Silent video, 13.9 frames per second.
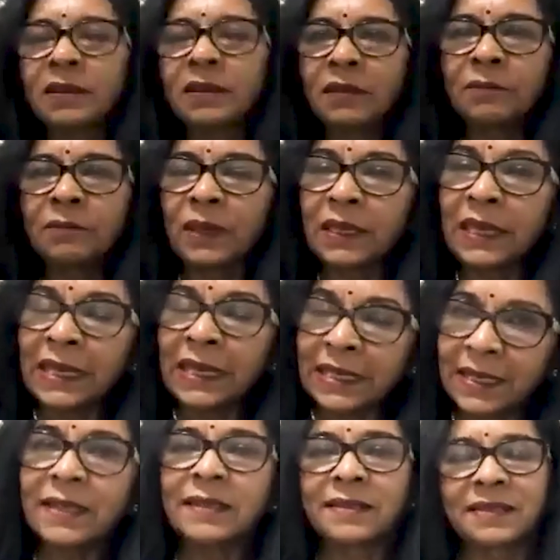It
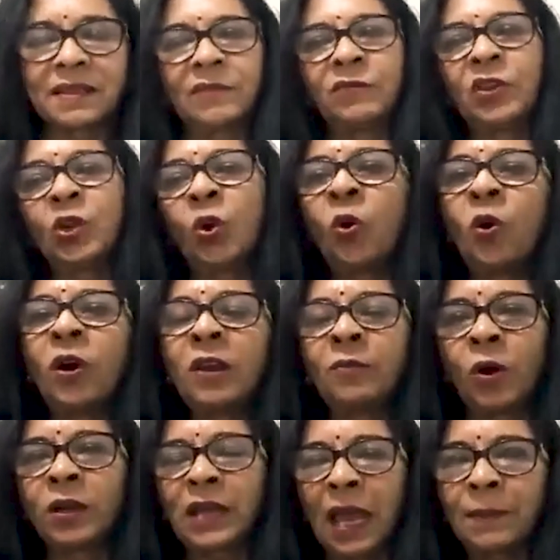is. We all want,
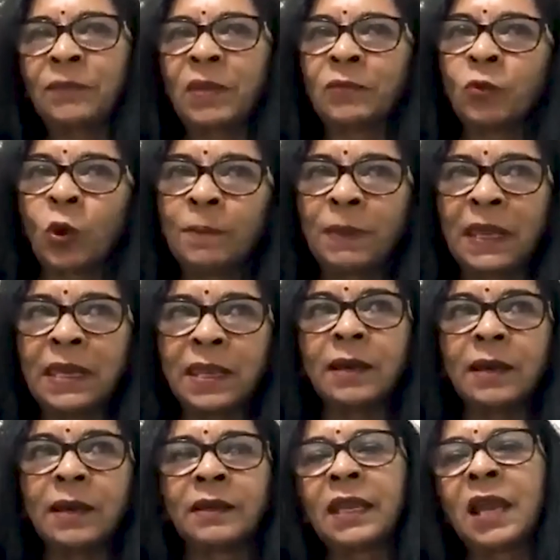we've all been
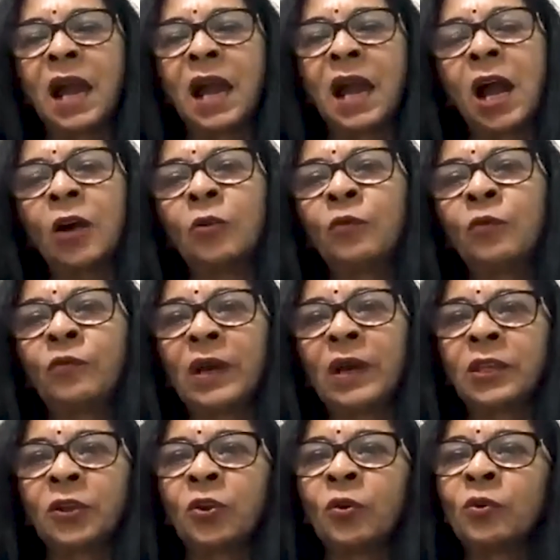hearing how,
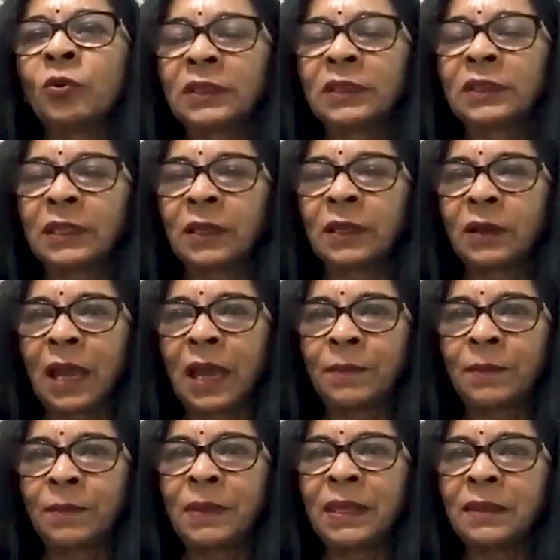the
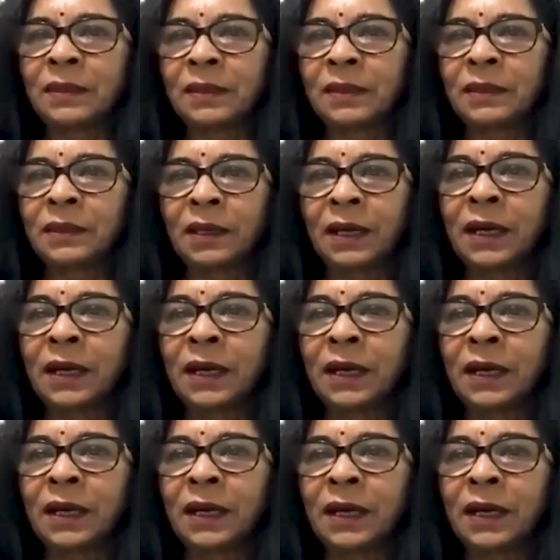earth, the
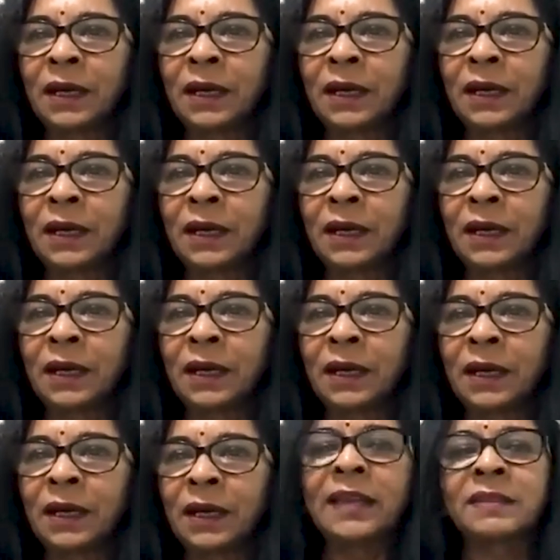whole thing is that,
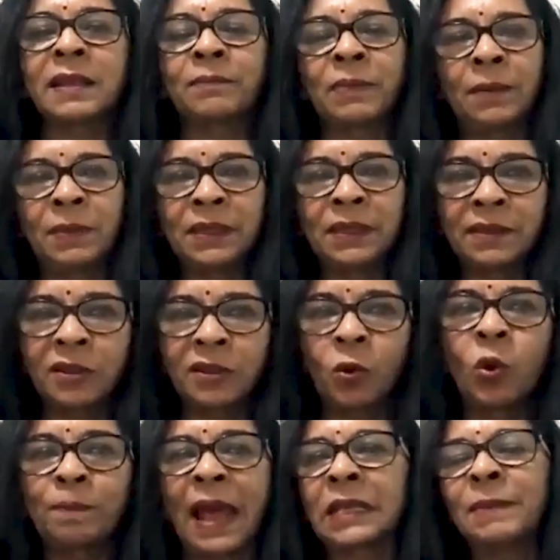this whole pandemic has
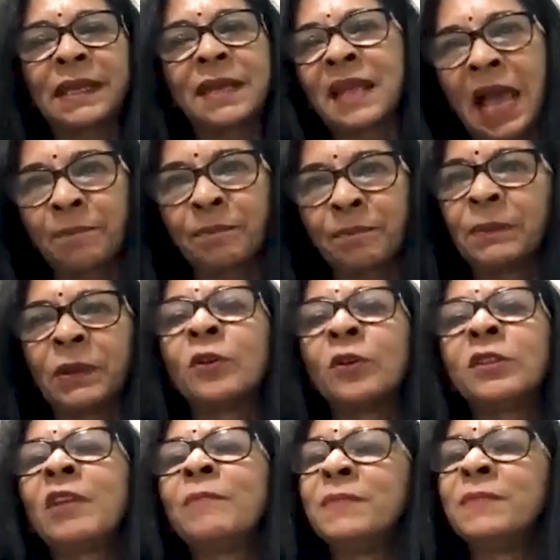happened because we
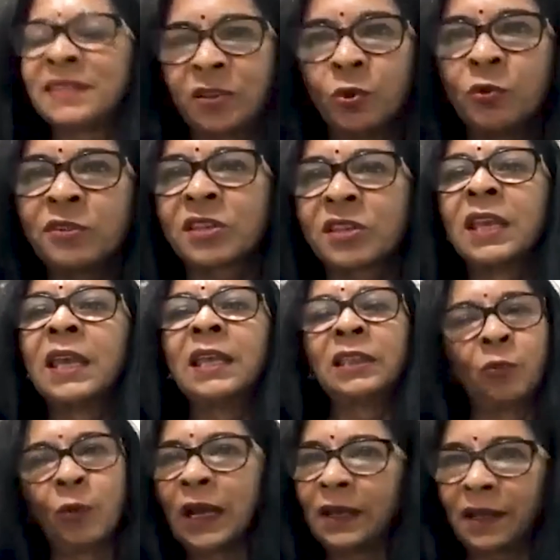misused the world
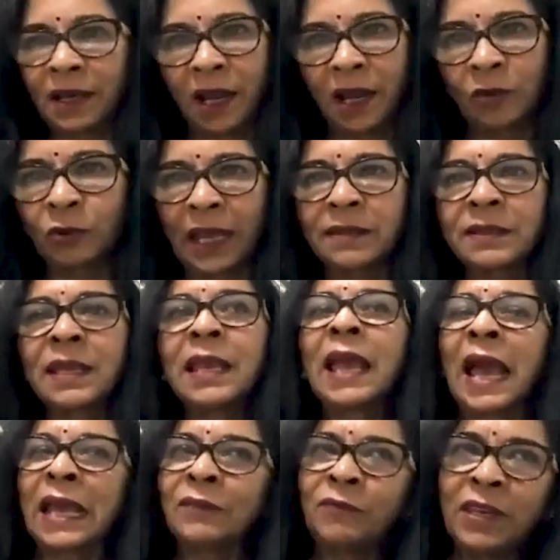around us. And
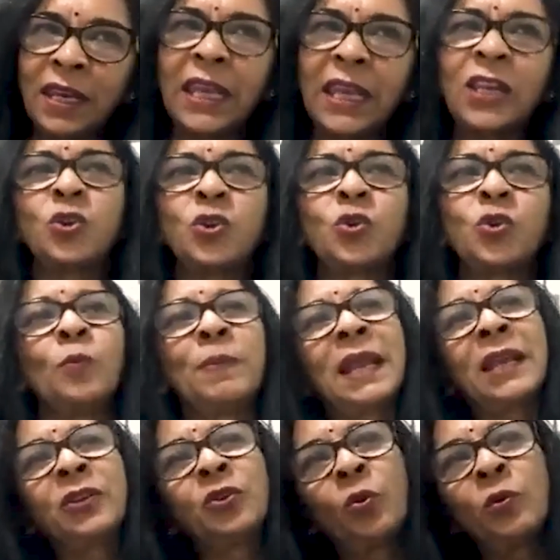we need to, but I
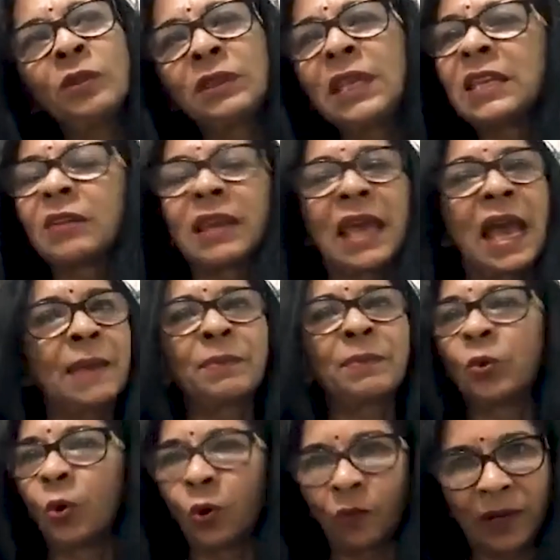don't think it will happen
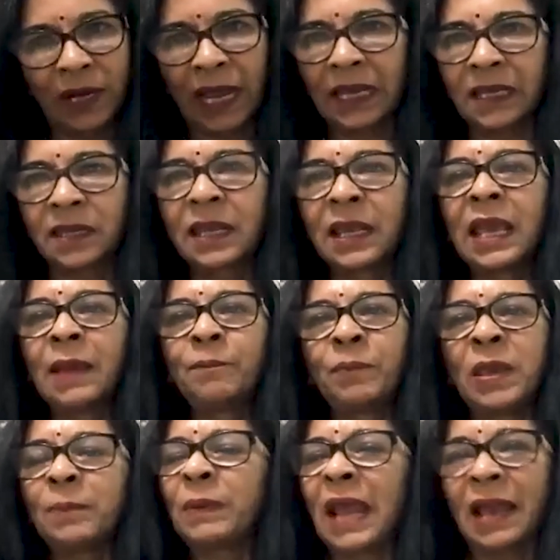overnight.
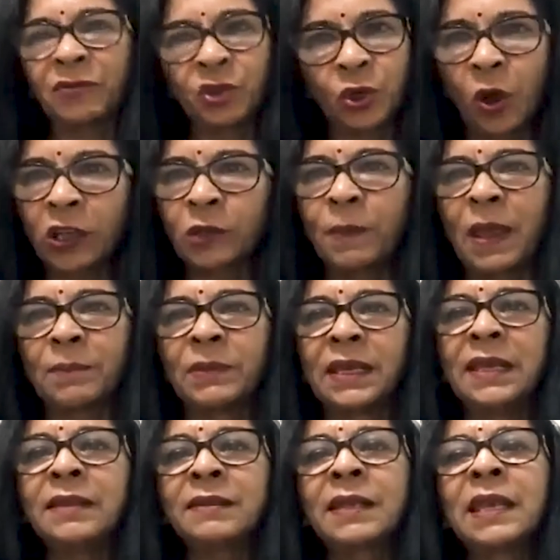People have short
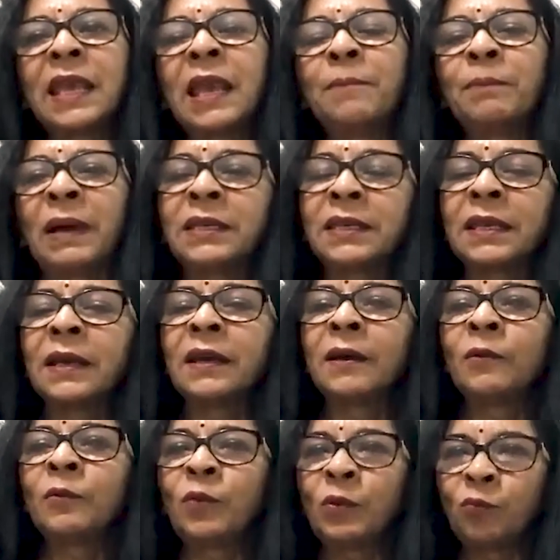memories, but
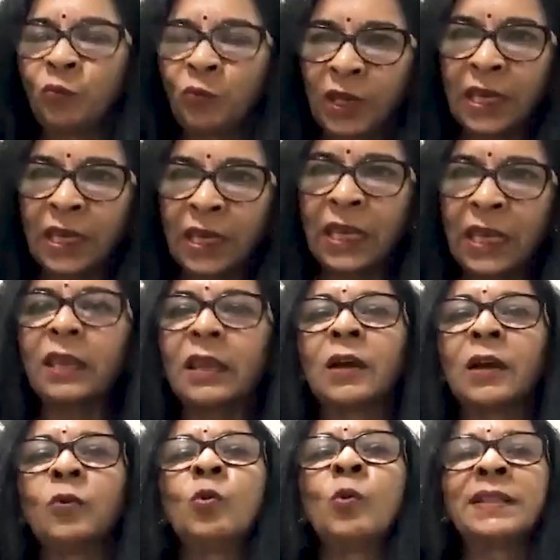we
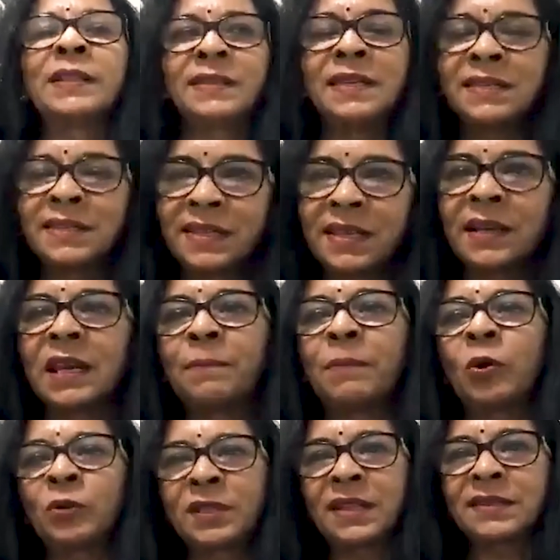who are sincere
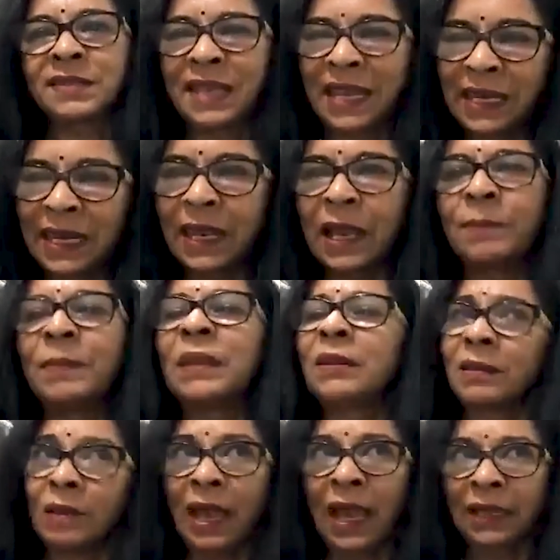about sustaining,
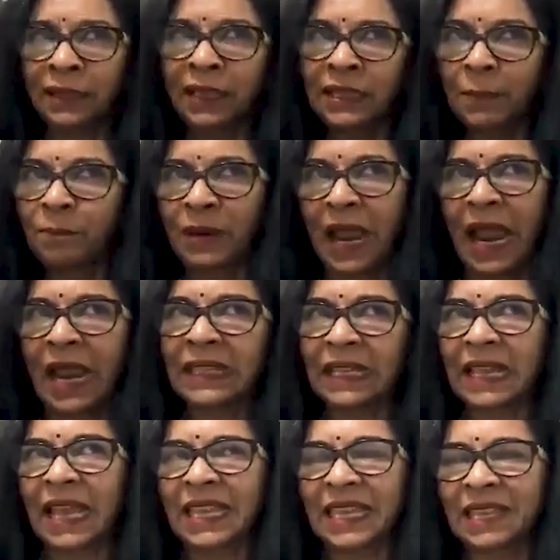I think the brand
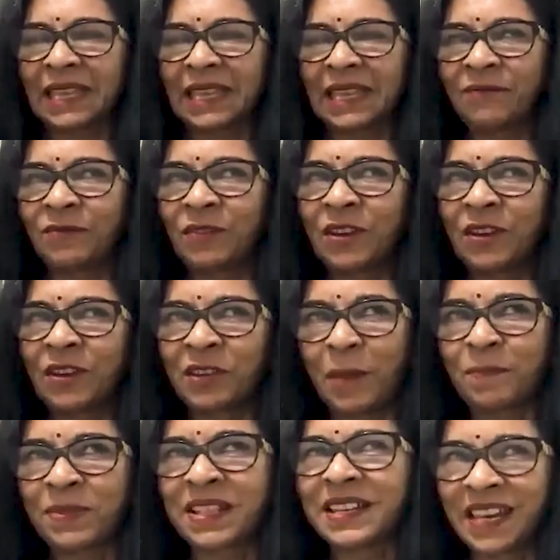that I even represent
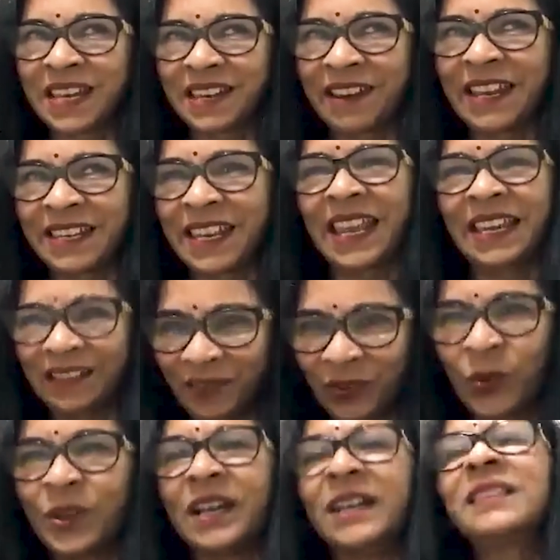in retail, Good
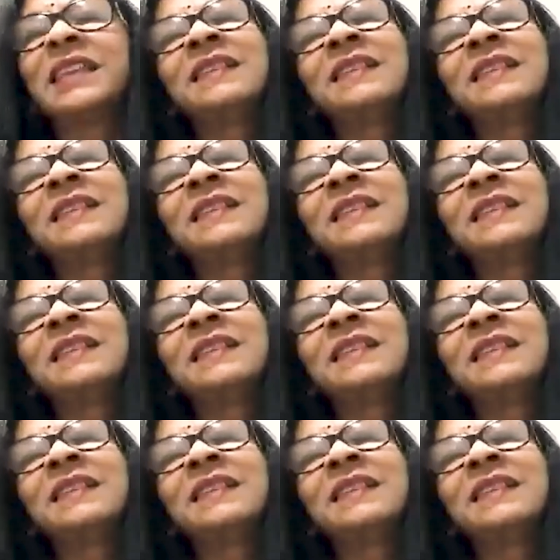Earth, is all